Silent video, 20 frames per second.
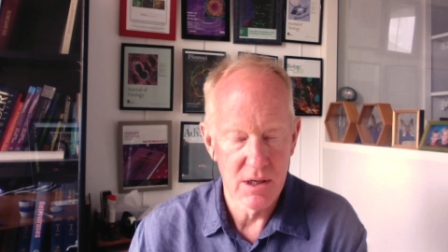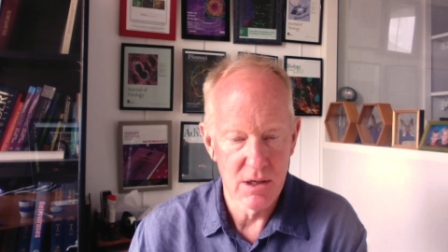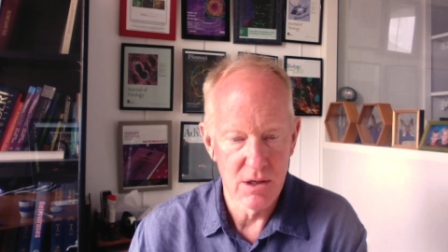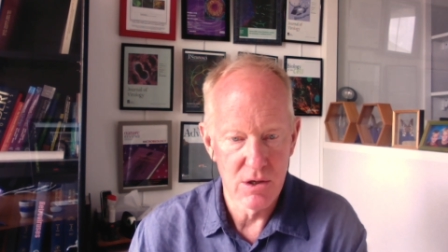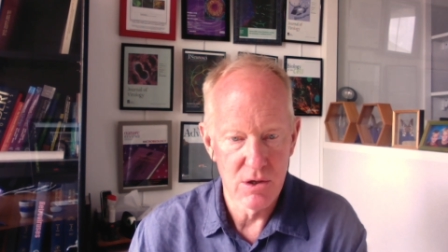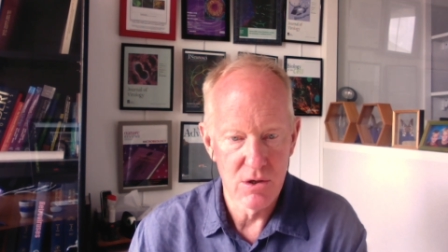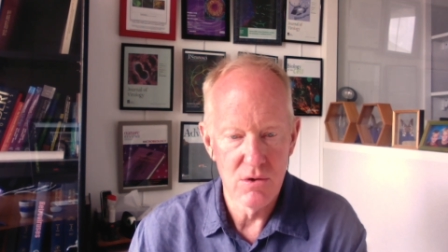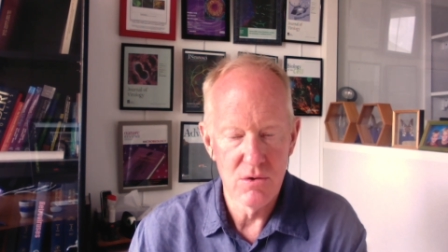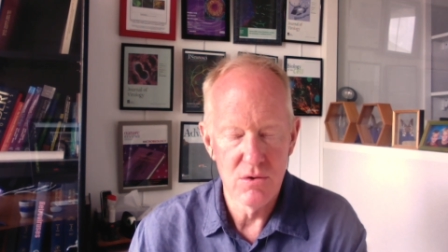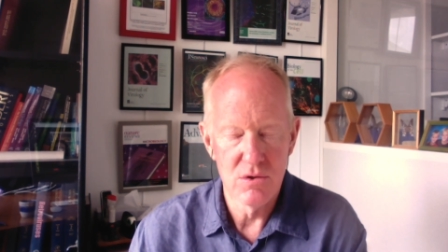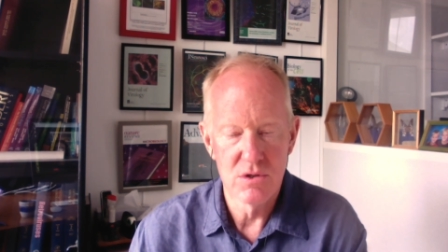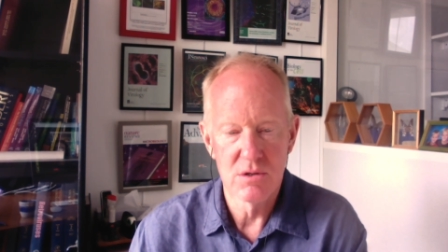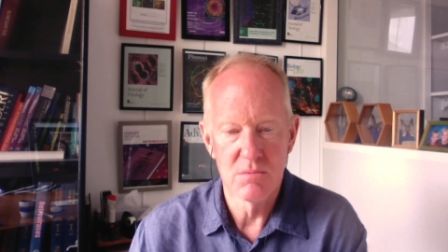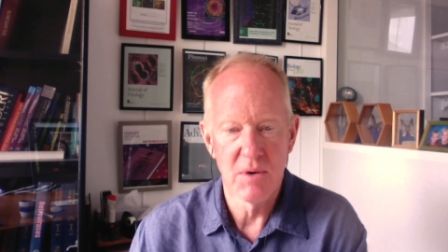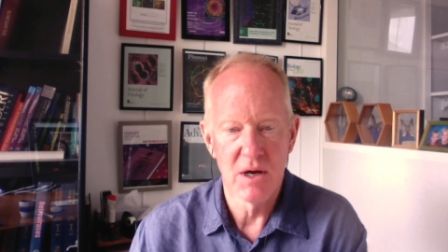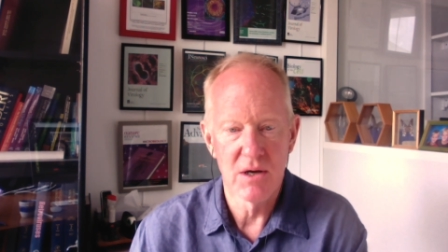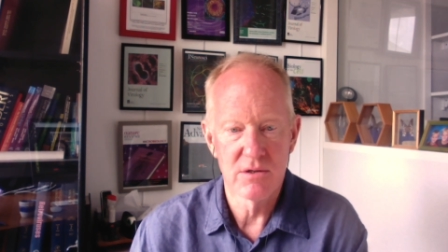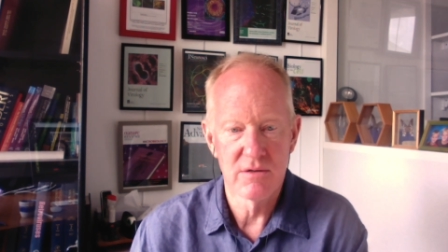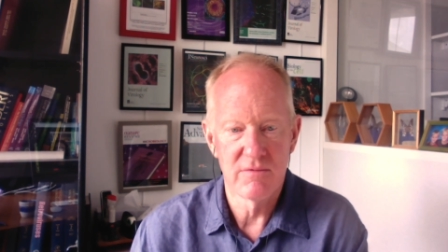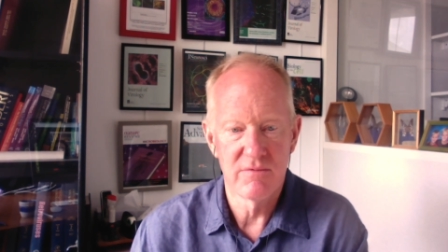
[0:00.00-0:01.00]
in huge
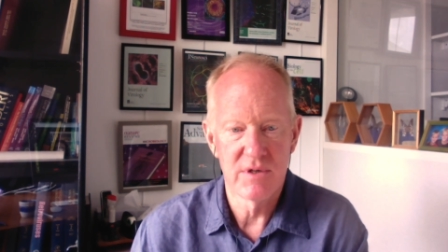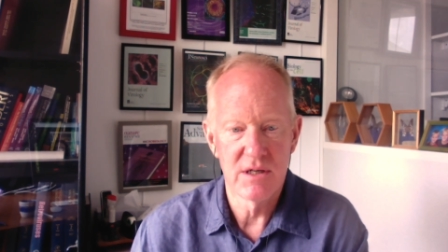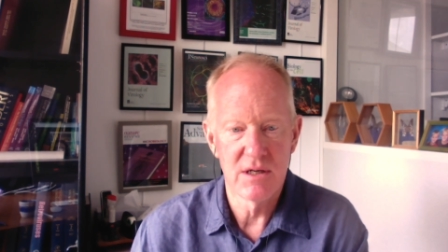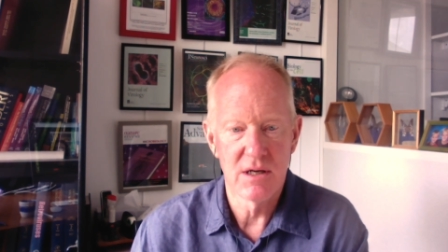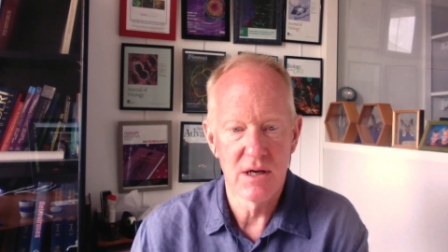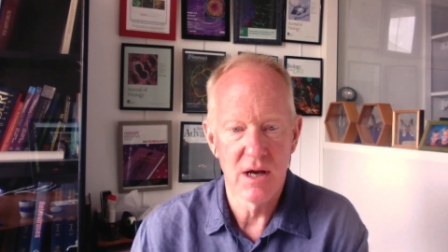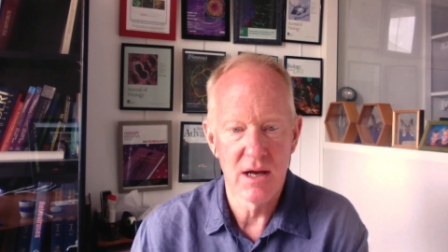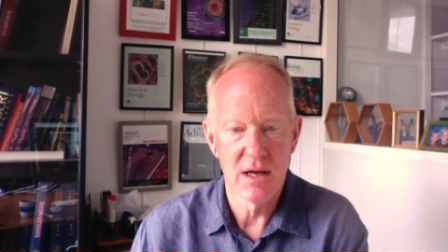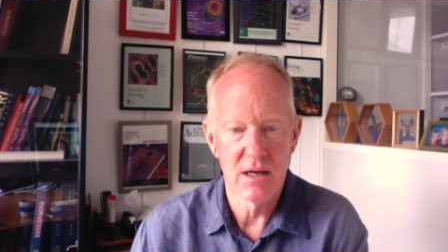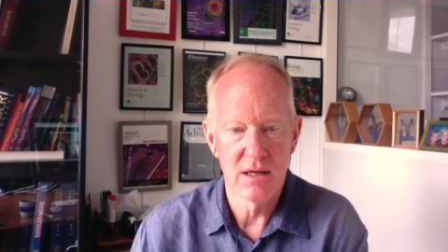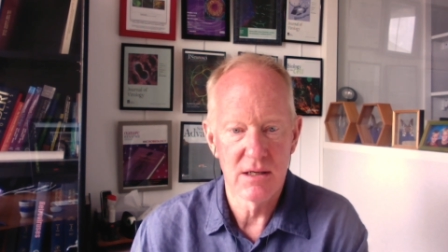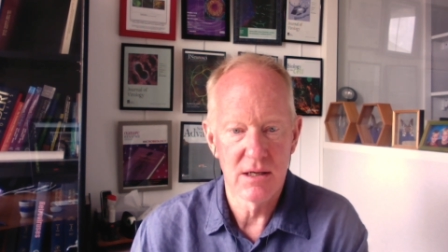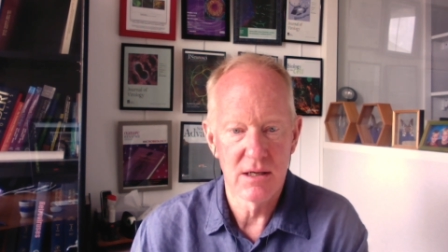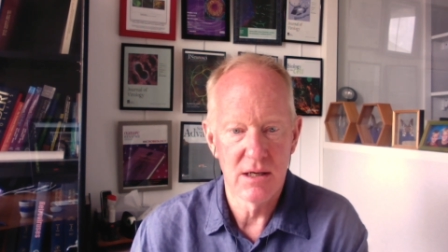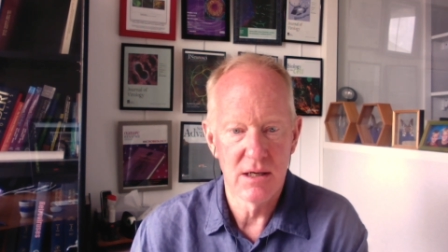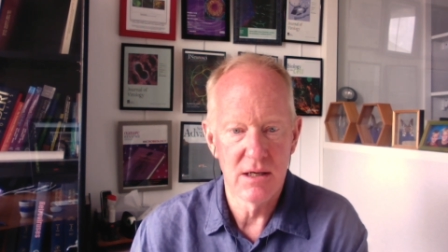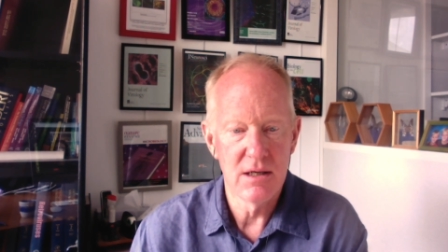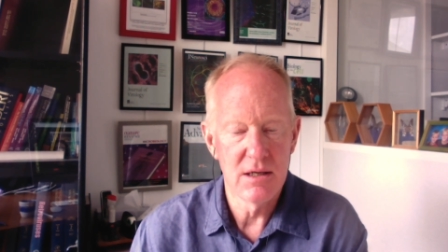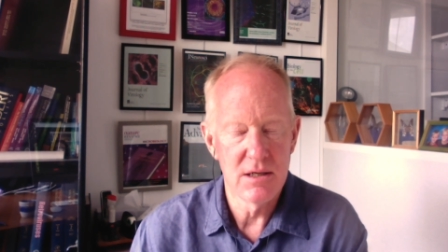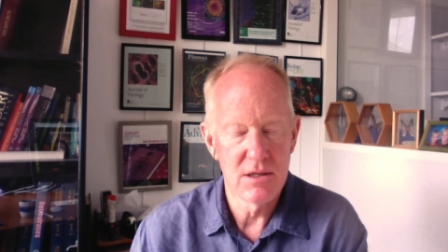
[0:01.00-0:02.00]
amounts of DNA
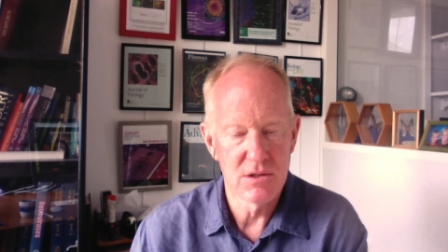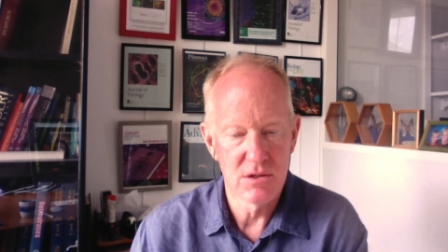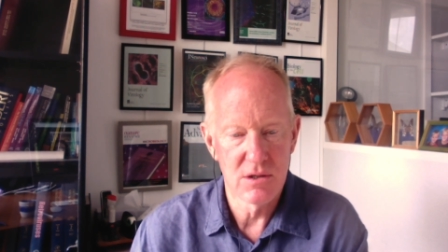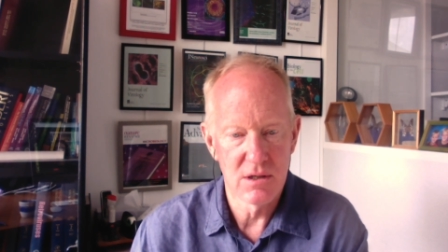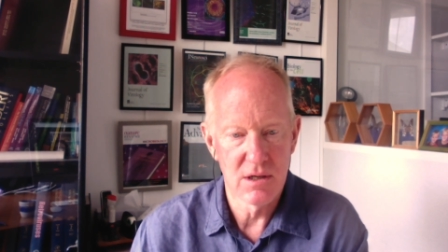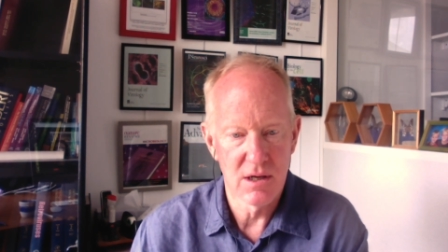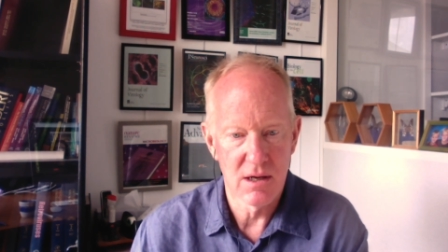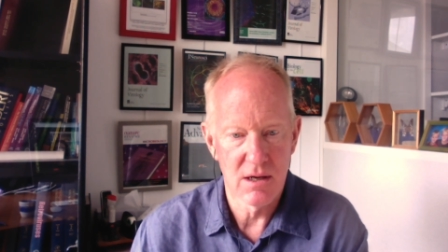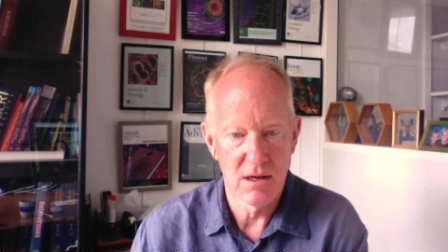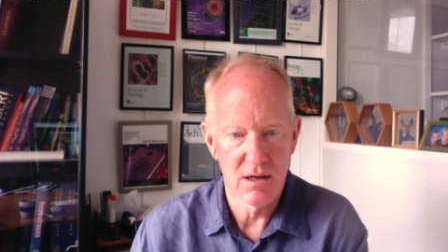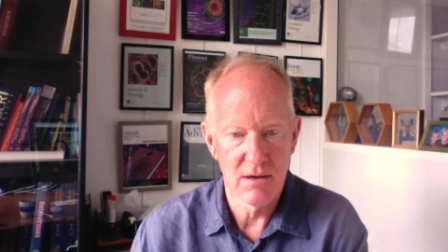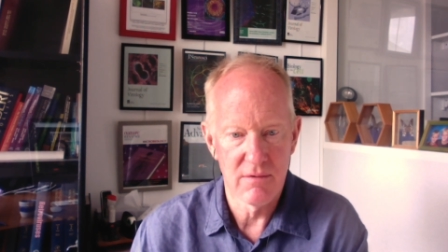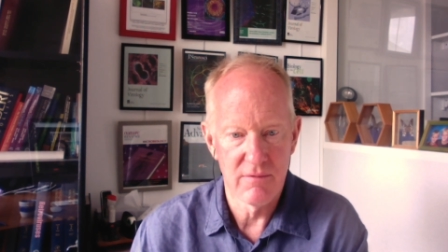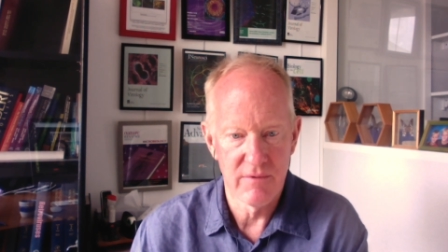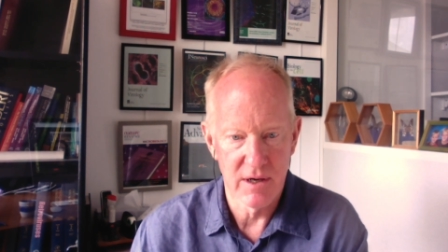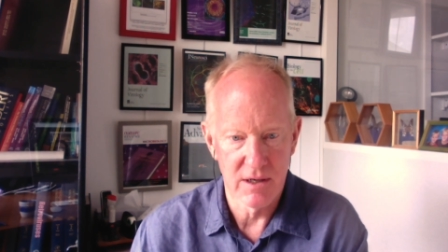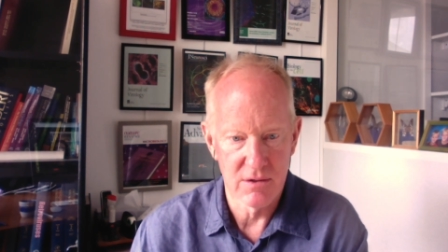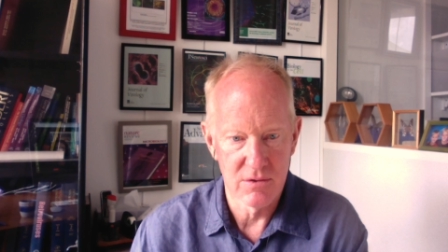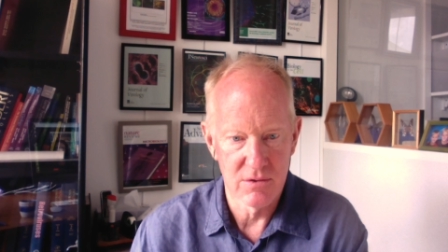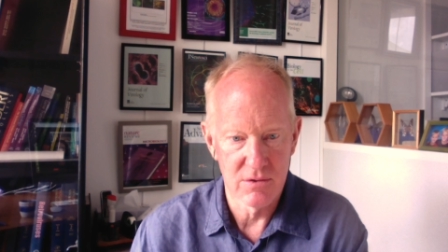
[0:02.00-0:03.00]
in these uh,
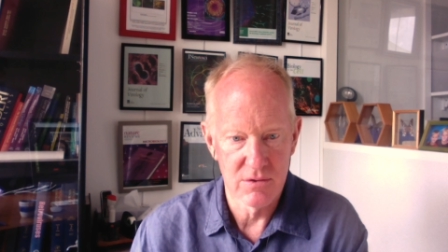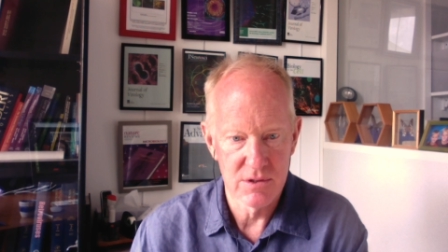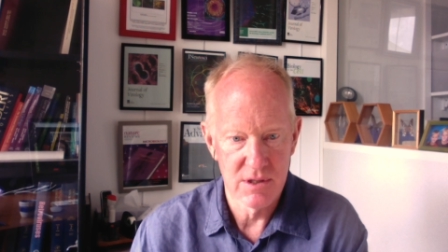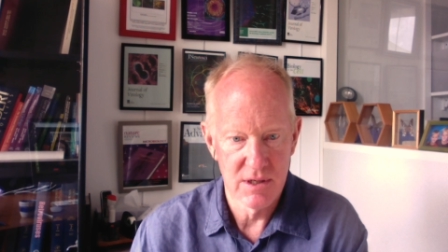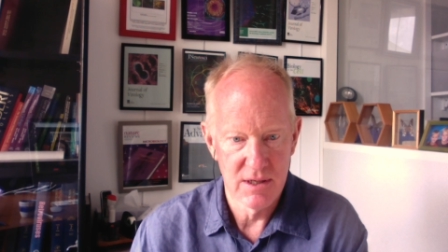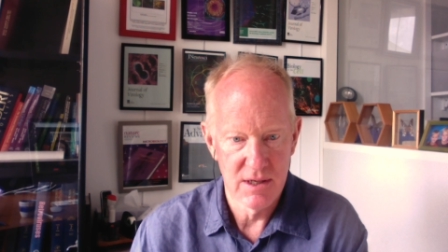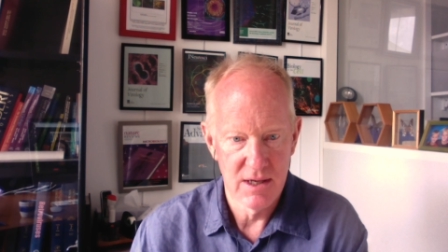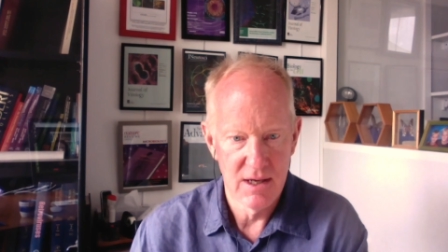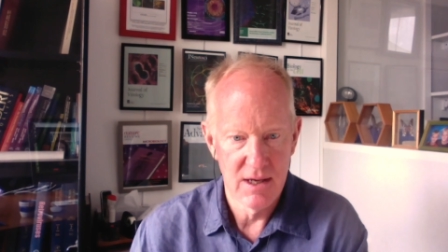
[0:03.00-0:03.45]
vectors